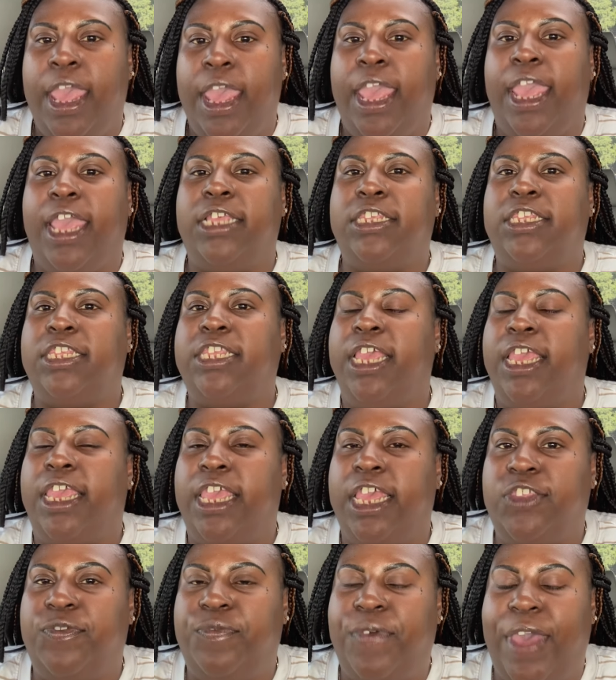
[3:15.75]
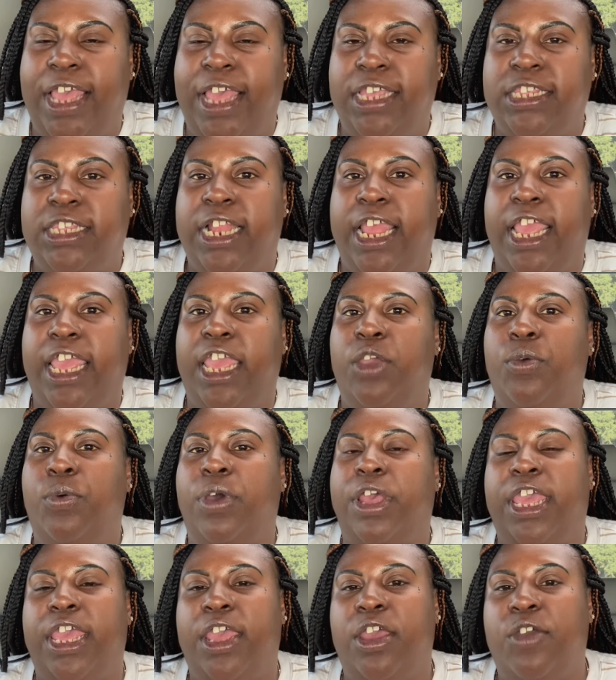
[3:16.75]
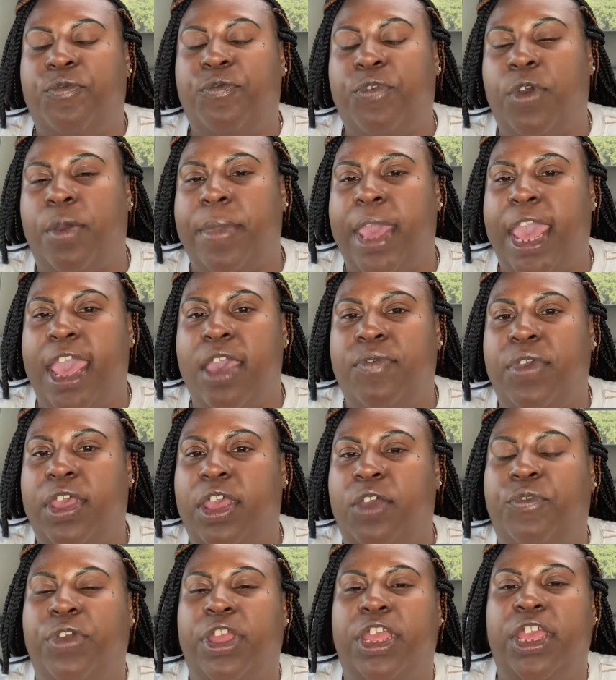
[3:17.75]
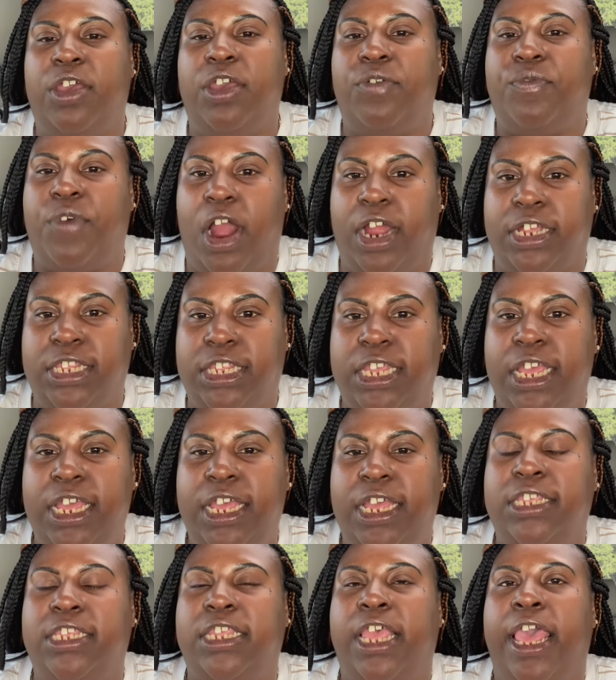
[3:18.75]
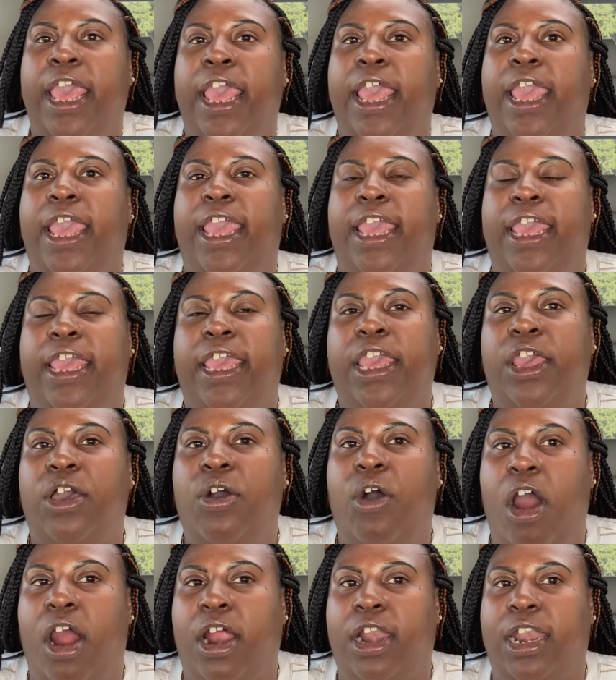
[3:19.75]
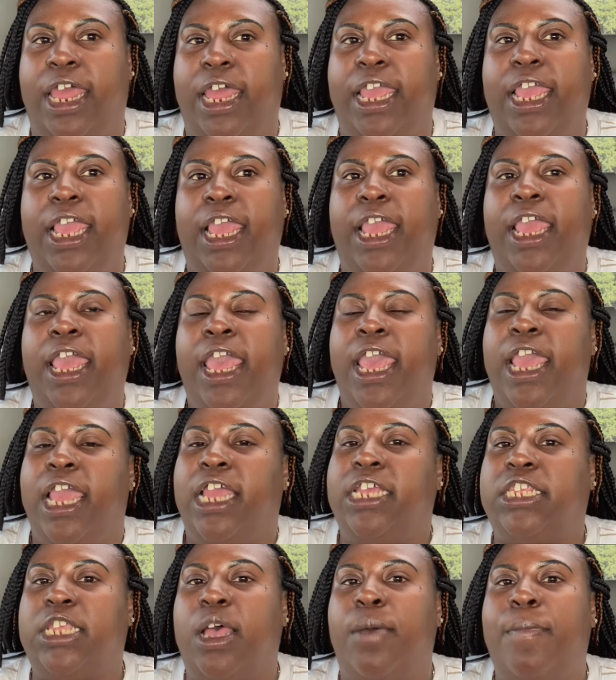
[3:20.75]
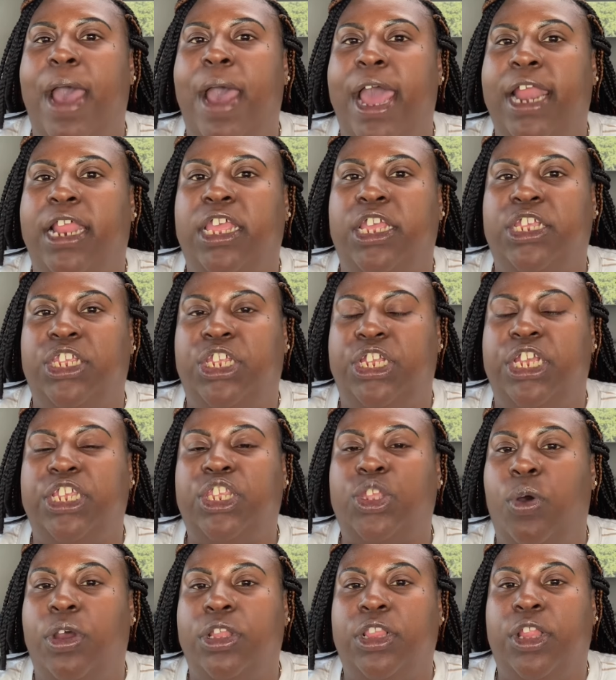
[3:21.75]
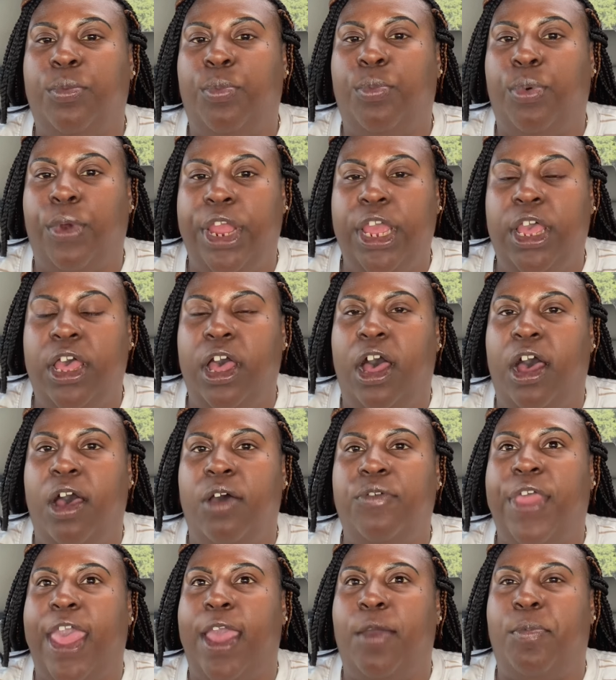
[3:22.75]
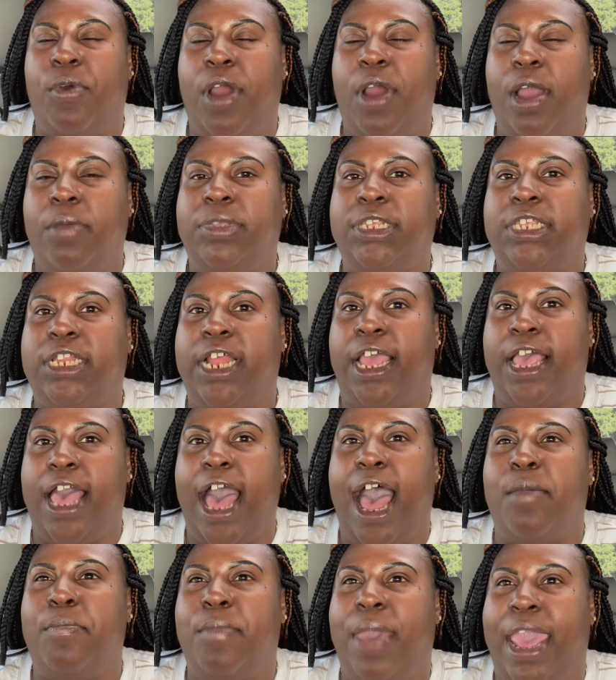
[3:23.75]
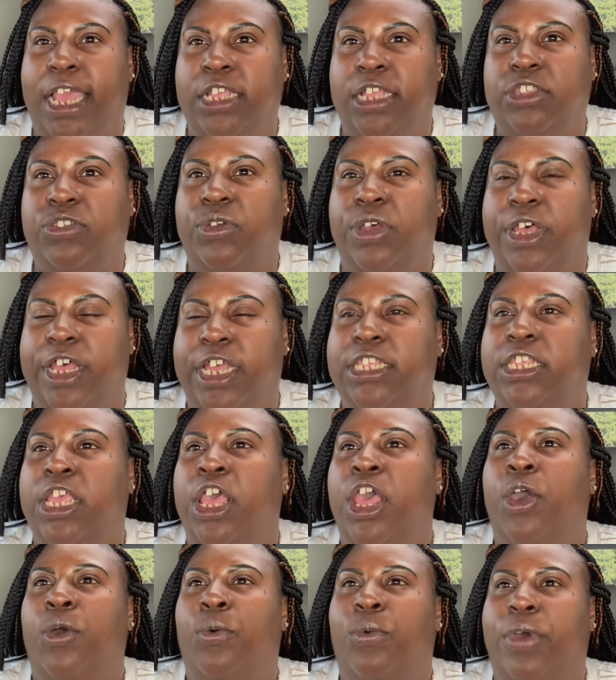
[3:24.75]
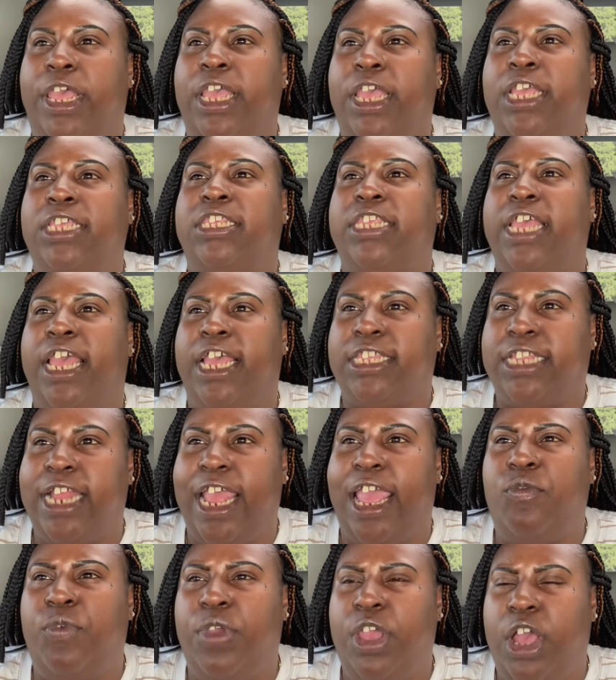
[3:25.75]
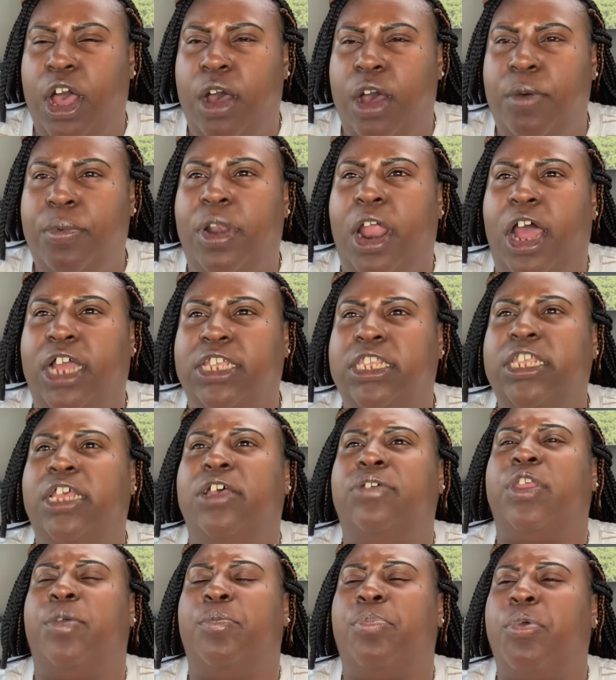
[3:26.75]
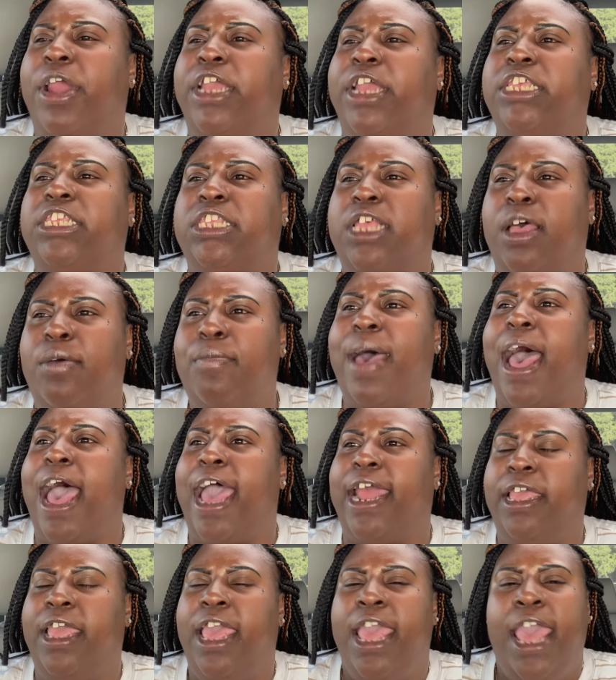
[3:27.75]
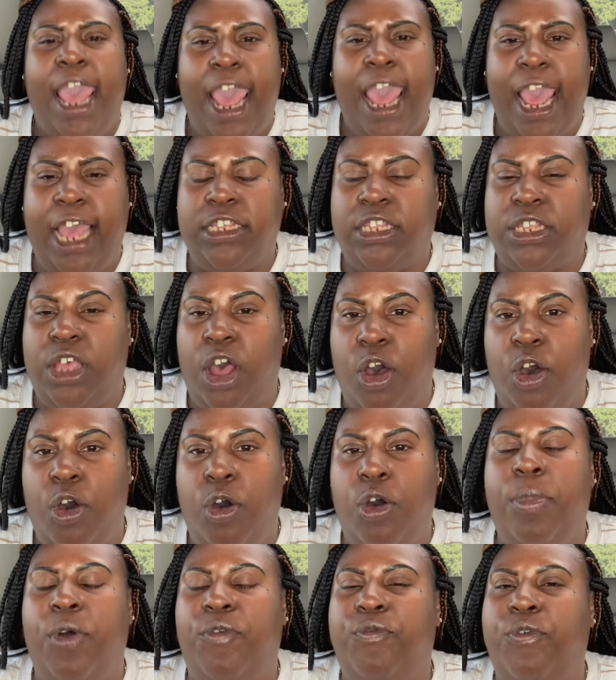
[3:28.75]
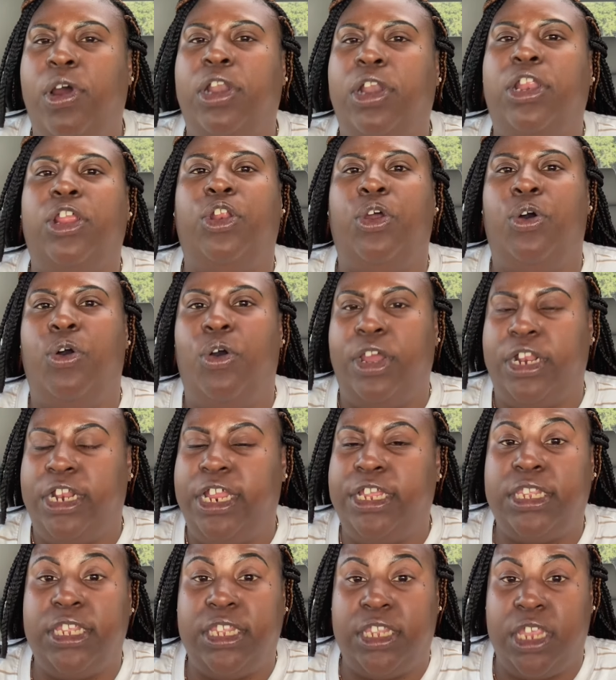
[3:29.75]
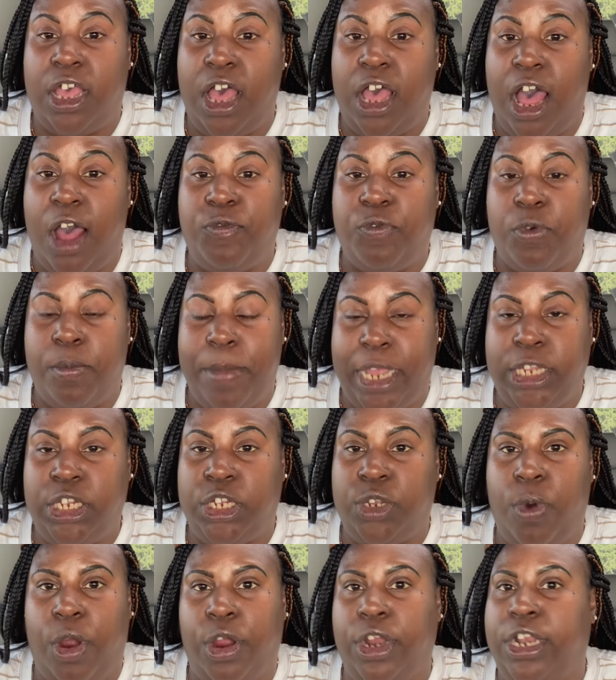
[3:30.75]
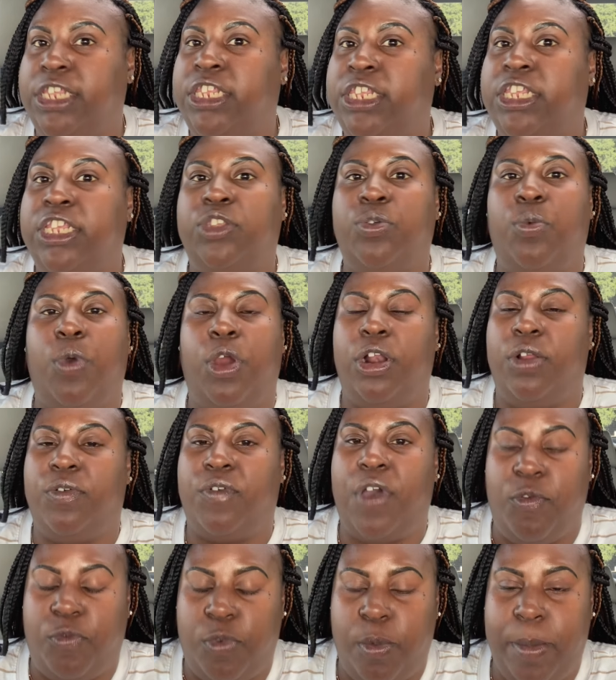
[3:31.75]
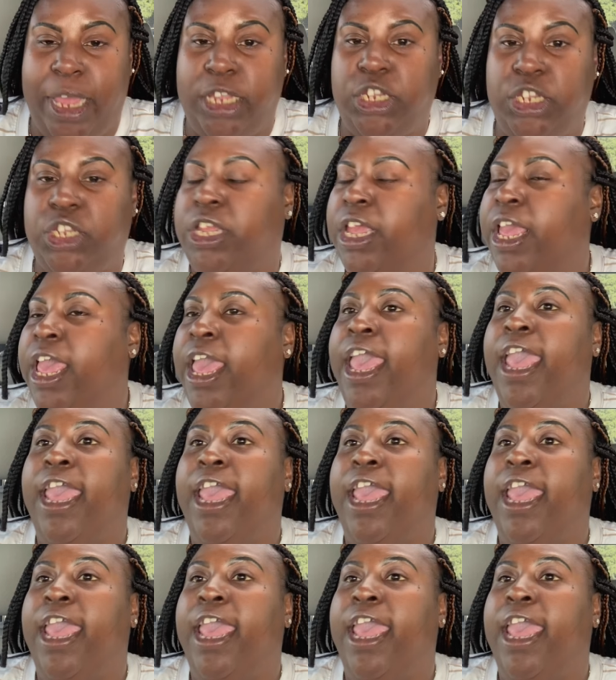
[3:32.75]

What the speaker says: and seek his face, then he will hear from heaven and forgive our sins and heal our land. And somebody is just on the brink of that promise that God made to us when he says that if we humble ourselves and pray. Somebody has gone before the Lord. This is a confirmation word. This is a word of confirmation.